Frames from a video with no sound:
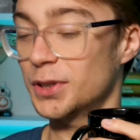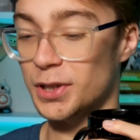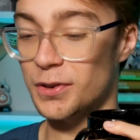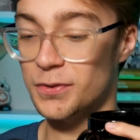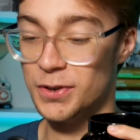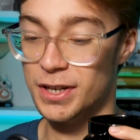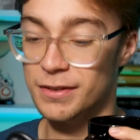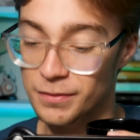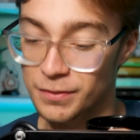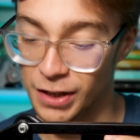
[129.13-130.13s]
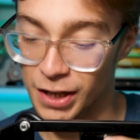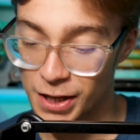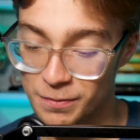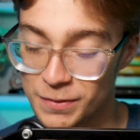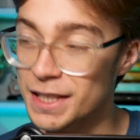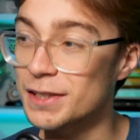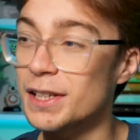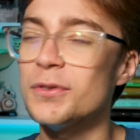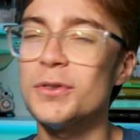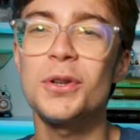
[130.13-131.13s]
I'm just going to go through it.
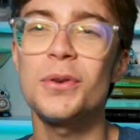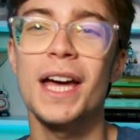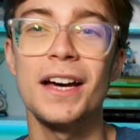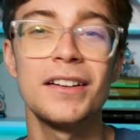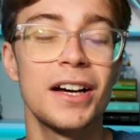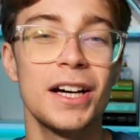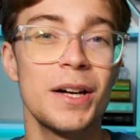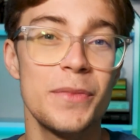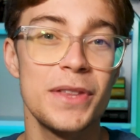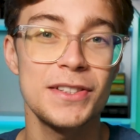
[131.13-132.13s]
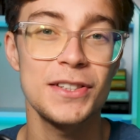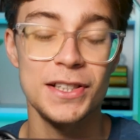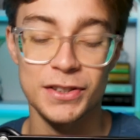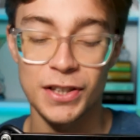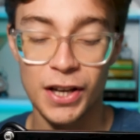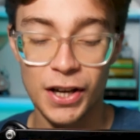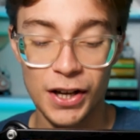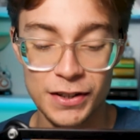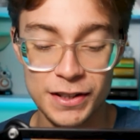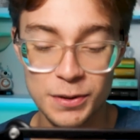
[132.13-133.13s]
This, if you're new here, this
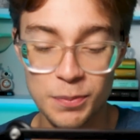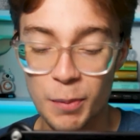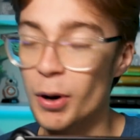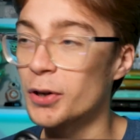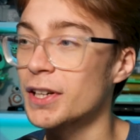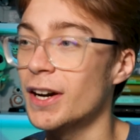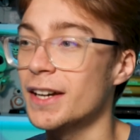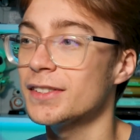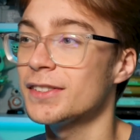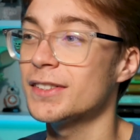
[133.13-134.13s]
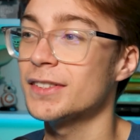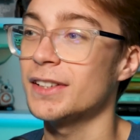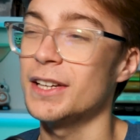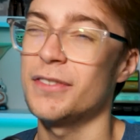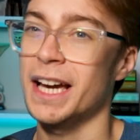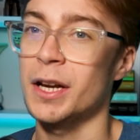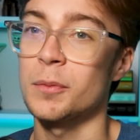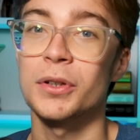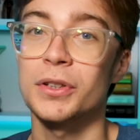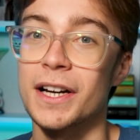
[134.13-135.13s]
is my podcast. If I
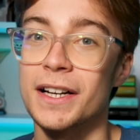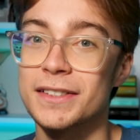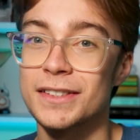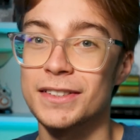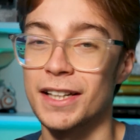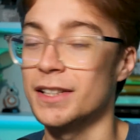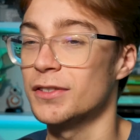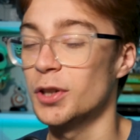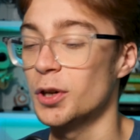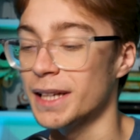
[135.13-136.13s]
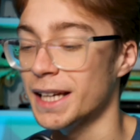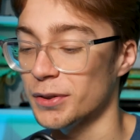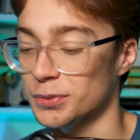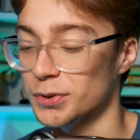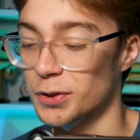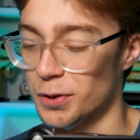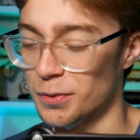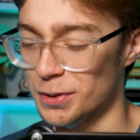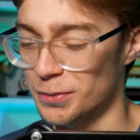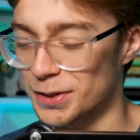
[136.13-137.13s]
had a podcast,
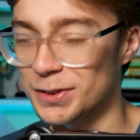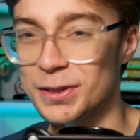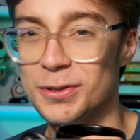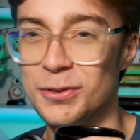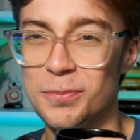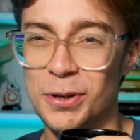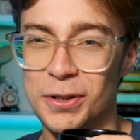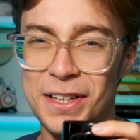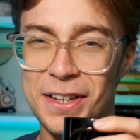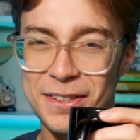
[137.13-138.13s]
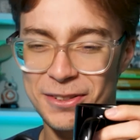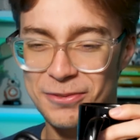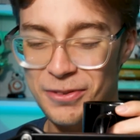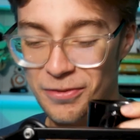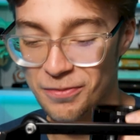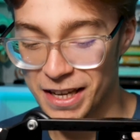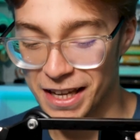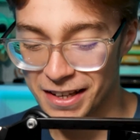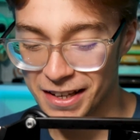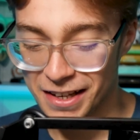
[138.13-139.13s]
nobody wants to do a podcast with
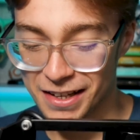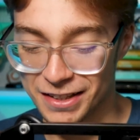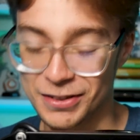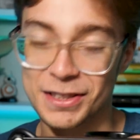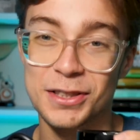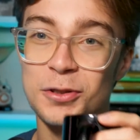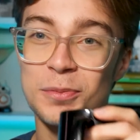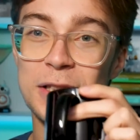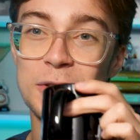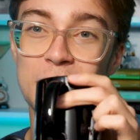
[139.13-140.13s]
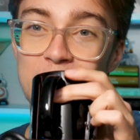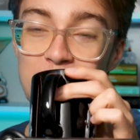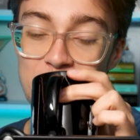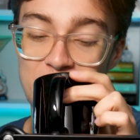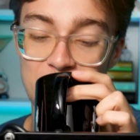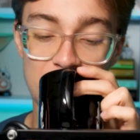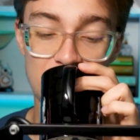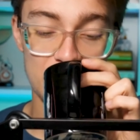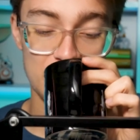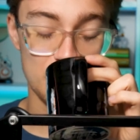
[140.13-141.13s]
me, so this is just me talking on my
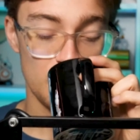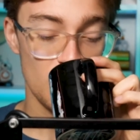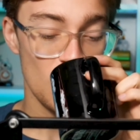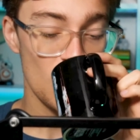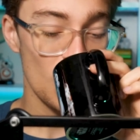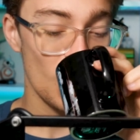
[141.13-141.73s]
own.